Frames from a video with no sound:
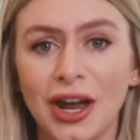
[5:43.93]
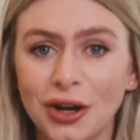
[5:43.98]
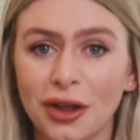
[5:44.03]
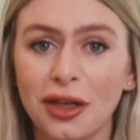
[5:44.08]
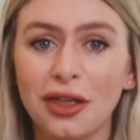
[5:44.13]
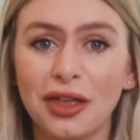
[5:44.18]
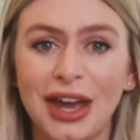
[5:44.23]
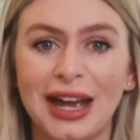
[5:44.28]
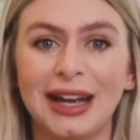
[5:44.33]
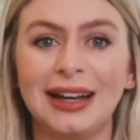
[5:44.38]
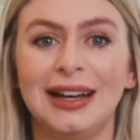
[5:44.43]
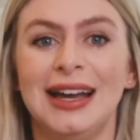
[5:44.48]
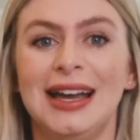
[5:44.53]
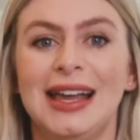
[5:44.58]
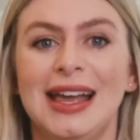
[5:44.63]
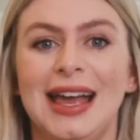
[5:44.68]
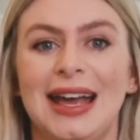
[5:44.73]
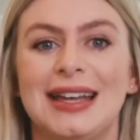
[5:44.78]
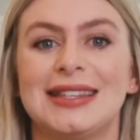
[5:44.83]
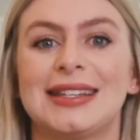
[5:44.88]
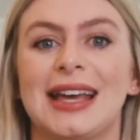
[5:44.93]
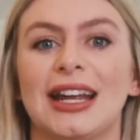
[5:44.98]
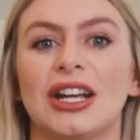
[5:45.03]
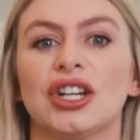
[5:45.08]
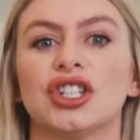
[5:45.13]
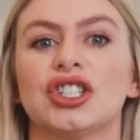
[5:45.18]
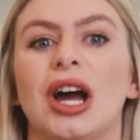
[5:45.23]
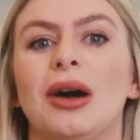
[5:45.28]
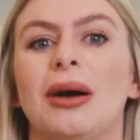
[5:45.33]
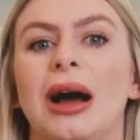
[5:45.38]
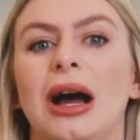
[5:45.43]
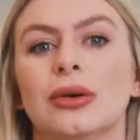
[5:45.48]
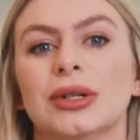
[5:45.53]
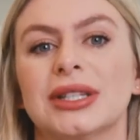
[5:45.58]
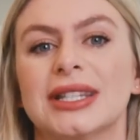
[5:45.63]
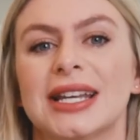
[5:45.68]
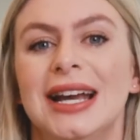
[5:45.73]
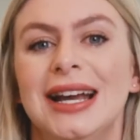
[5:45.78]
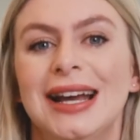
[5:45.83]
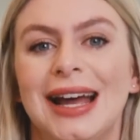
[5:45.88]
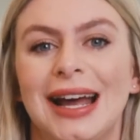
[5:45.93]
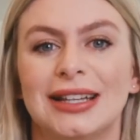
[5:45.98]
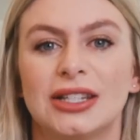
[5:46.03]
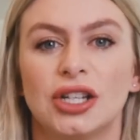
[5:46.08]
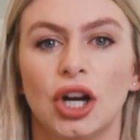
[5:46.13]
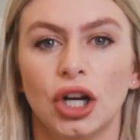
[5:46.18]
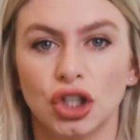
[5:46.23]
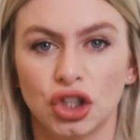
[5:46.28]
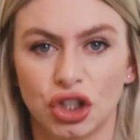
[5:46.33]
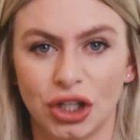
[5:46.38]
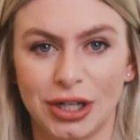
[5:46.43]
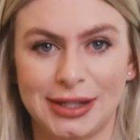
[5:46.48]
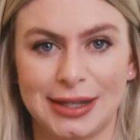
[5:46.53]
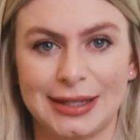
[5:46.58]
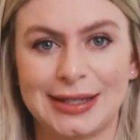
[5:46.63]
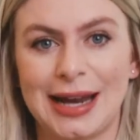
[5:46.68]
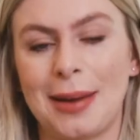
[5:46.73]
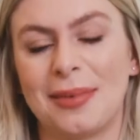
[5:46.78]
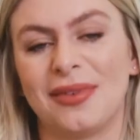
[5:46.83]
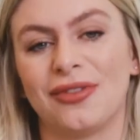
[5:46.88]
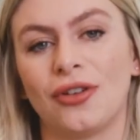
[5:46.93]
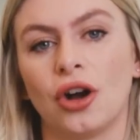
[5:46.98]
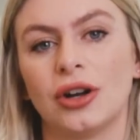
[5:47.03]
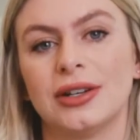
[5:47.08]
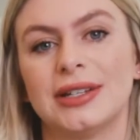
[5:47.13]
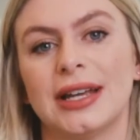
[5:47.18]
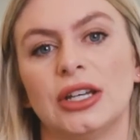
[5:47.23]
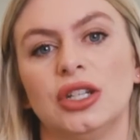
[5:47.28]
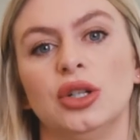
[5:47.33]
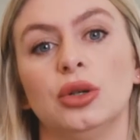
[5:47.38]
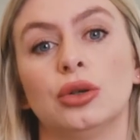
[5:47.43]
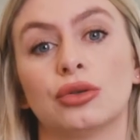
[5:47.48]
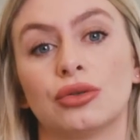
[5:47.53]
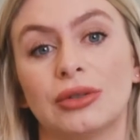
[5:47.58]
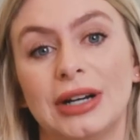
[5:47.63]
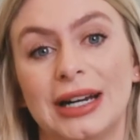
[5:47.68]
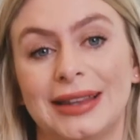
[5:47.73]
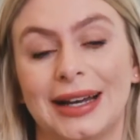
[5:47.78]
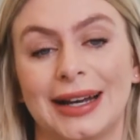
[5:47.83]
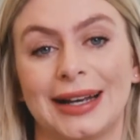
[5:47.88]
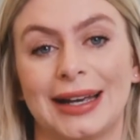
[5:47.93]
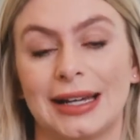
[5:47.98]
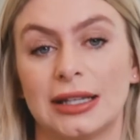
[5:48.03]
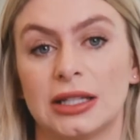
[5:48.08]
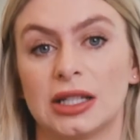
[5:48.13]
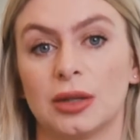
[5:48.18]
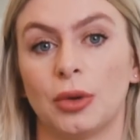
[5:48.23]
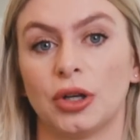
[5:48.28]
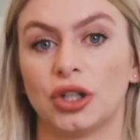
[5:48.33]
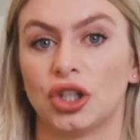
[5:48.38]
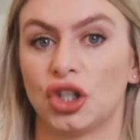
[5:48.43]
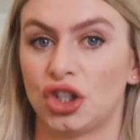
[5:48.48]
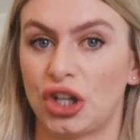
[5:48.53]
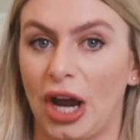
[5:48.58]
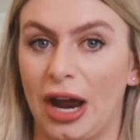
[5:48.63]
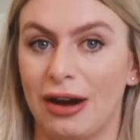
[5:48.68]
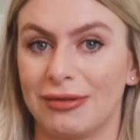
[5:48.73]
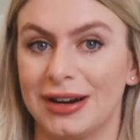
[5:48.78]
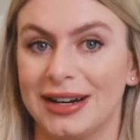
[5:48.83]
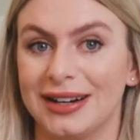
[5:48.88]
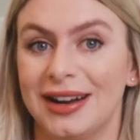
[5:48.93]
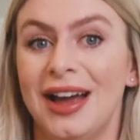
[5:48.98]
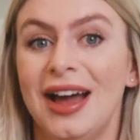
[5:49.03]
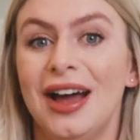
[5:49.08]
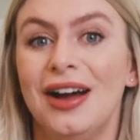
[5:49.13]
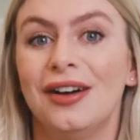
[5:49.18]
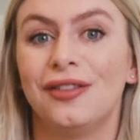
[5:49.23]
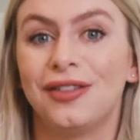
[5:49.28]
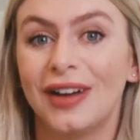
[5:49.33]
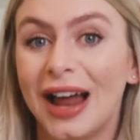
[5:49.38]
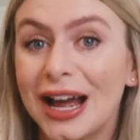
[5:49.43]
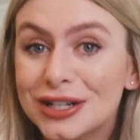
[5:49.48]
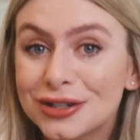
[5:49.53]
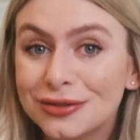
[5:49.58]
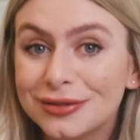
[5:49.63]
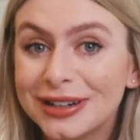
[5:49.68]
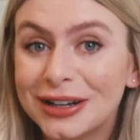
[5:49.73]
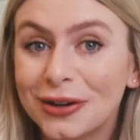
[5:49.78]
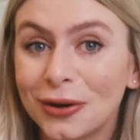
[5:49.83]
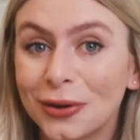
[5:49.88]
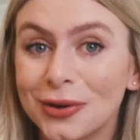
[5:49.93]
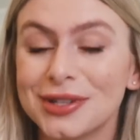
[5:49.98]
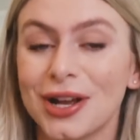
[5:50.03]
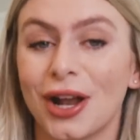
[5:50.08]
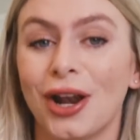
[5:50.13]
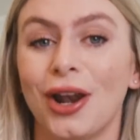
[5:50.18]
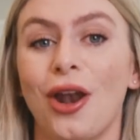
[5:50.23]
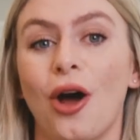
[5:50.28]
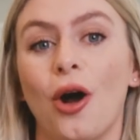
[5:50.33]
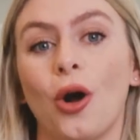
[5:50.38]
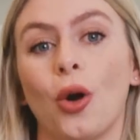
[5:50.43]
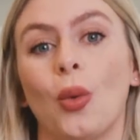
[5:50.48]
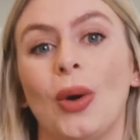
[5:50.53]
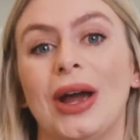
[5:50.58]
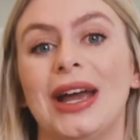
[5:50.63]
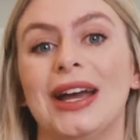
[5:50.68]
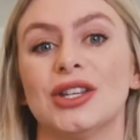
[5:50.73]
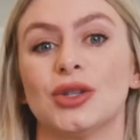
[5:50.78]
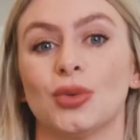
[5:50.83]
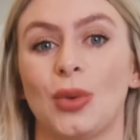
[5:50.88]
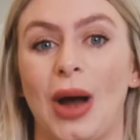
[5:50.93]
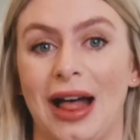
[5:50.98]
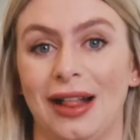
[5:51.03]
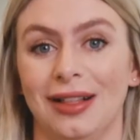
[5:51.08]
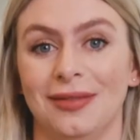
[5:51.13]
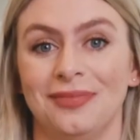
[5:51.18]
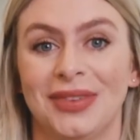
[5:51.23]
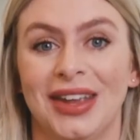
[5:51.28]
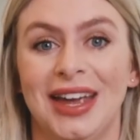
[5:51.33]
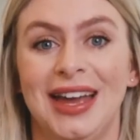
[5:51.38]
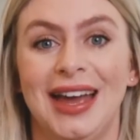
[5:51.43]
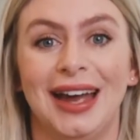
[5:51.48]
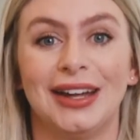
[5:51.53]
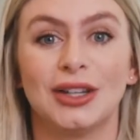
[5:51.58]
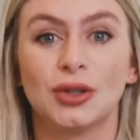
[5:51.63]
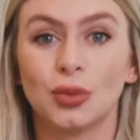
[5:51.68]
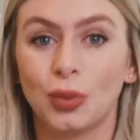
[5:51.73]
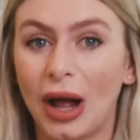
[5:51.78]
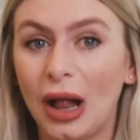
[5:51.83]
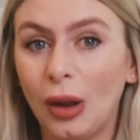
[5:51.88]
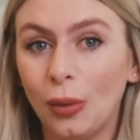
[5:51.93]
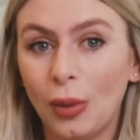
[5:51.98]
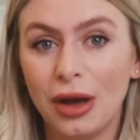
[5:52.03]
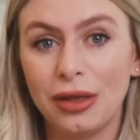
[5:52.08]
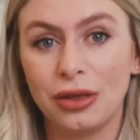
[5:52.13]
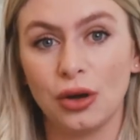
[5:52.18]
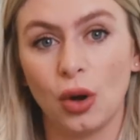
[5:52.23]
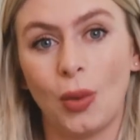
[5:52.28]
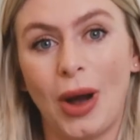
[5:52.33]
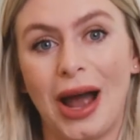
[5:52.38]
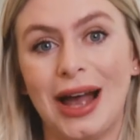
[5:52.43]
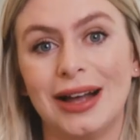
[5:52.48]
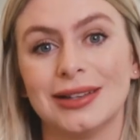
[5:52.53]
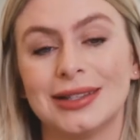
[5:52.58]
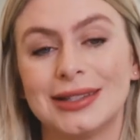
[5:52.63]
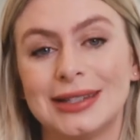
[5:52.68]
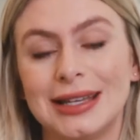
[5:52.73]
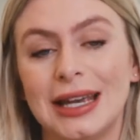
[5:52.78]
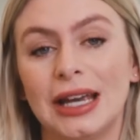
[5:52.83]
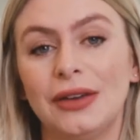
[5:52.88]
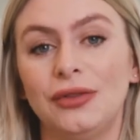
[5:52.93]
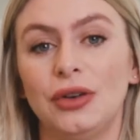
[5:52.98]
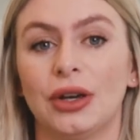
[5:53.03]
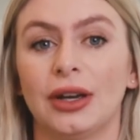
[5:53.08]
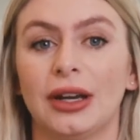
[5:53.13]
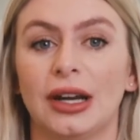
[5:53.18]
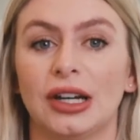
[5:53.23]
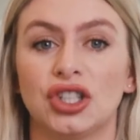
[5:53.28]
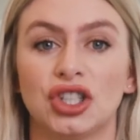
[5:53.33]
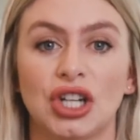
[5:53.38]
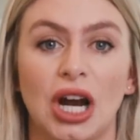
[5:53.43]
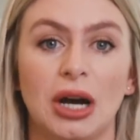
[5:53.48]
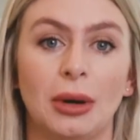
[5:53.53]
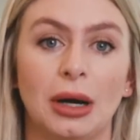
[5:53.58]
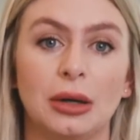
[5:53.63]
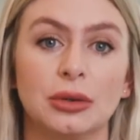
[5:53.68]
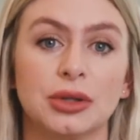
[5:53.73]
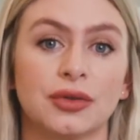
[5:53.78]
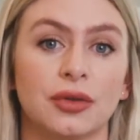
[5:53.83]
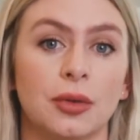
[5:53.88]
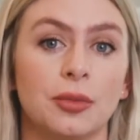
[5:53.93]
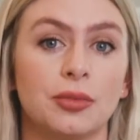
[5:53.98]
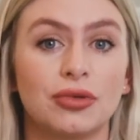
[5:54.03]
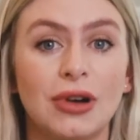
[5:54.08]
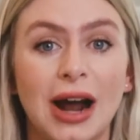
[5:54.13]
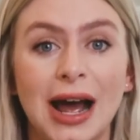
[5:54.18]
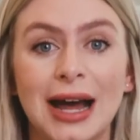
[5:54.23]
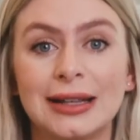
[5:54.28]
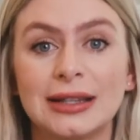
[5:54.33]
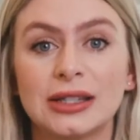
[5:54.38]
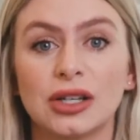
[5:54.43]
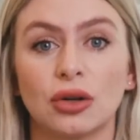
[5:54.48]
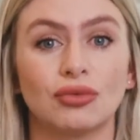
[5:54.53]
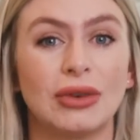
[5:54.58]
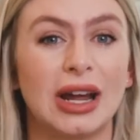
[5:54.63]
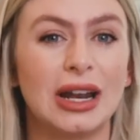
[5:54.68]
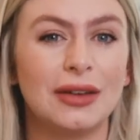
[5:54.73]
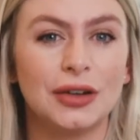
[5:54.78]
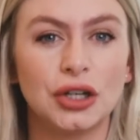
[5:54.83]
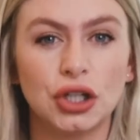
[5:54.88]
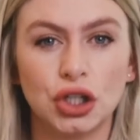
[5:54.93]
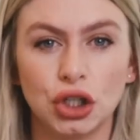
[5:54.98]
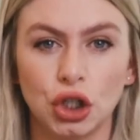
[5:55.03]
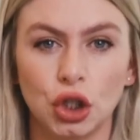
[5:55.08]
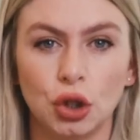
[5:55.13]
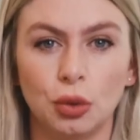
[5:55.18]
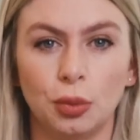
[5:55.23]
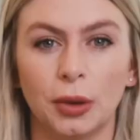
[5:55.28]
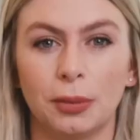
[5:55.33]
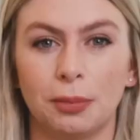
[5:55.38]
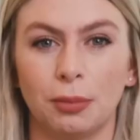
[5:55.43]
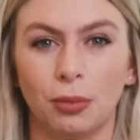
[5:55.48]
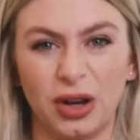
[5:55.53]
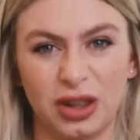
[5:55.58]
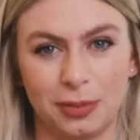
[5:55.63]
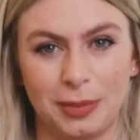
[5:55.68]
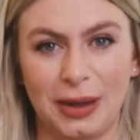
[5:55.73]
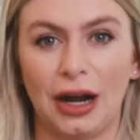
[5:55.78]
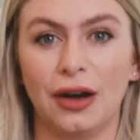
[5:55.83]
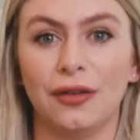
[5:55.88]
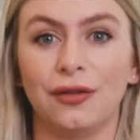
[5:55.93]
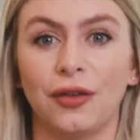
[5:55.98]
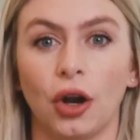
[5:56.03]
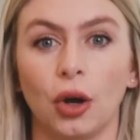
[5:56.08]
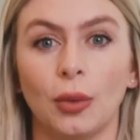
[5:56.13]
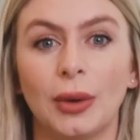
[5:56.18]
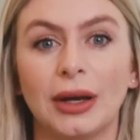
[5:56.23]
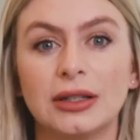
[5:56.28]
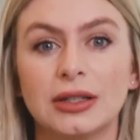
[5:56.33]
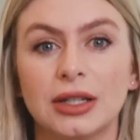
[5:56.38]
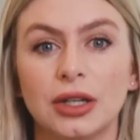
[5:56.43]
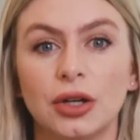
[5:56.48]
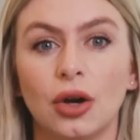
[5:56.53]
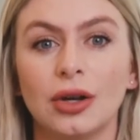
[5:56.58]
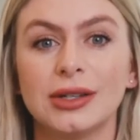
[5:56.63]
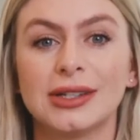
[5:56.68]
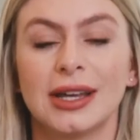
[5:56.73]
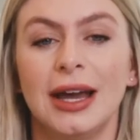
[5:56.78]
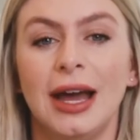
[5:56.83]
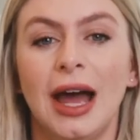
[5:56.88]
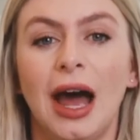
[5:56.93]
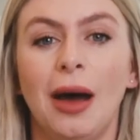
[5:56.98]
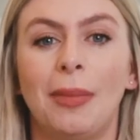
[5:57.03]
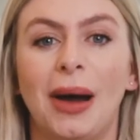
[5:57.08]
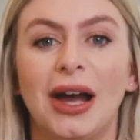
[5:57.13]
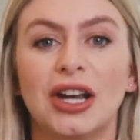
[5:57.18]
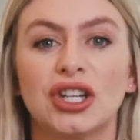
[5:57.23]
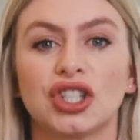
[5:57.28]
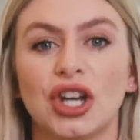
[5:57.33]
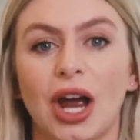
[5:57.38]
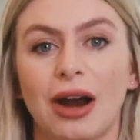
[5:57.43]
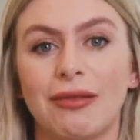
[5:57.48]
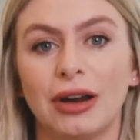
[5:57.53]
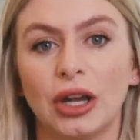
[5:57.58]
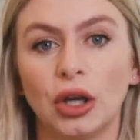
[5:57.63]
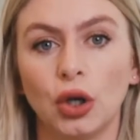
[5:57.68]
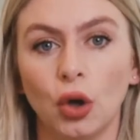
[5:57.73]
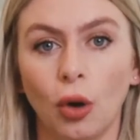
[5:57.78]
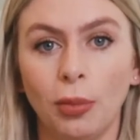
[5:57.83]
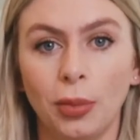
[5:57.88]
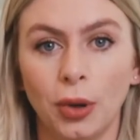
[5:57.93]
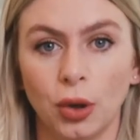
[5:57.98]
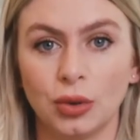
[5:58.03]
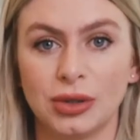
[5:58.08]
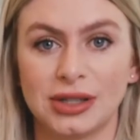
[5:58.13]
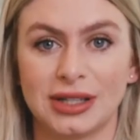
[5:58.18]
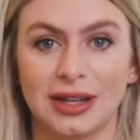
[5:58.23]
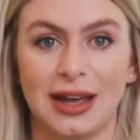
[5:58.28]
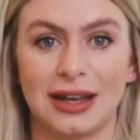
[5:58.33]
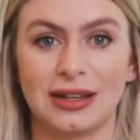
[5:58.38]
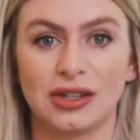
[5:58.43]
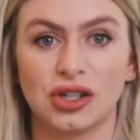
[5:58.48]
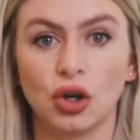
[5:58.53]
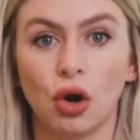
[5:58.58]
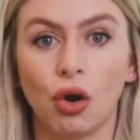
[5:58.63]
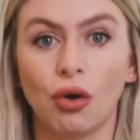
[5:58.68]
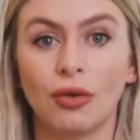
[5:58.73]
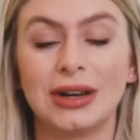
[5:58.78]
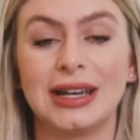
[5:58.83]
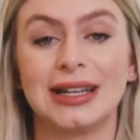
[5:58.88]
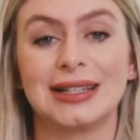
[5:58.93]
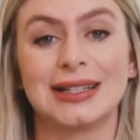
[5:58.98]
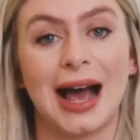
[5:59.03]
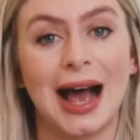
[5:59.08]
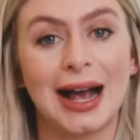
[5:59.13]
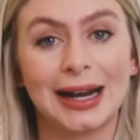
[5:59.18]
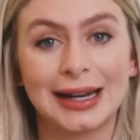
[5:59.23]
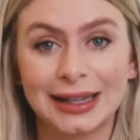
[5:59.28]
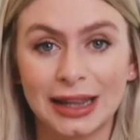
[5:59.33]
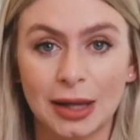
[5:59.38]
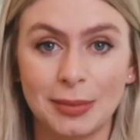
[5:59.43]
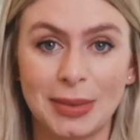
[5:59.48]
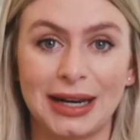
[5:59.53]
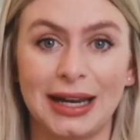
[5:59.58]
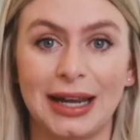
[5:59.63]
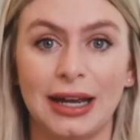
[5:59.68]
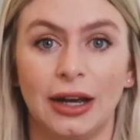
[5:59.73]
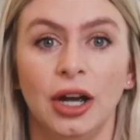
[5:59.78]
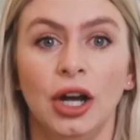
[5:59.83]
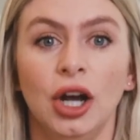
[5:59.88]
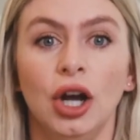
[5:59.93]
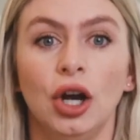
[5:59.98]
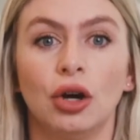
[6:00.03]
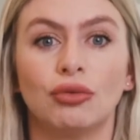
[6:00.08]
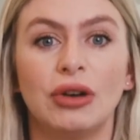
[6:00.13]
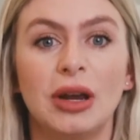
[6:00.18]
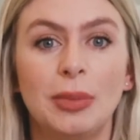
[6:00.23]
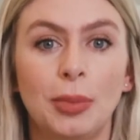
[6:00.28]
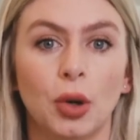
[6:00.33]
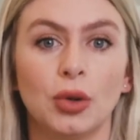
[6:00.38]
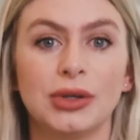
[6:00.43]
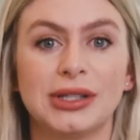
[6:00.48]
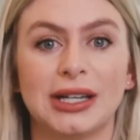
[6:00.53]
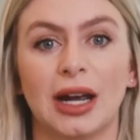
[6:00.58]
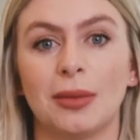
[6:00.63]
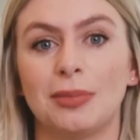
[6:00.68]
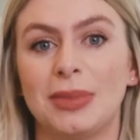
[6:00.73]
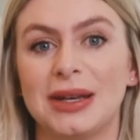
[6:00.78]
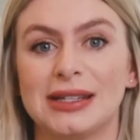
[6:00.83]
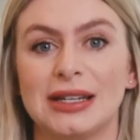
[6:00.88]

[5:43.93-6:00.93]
Another thing is getting shout outs. It's not just the type of content you create that gets someone to share it. Flattery goes a long way as well. It's well worth your while seeing if you can get shout outs from brands relevant to you but with bigger following to yours by sharing your post to their story, tagging them in it. Reposting a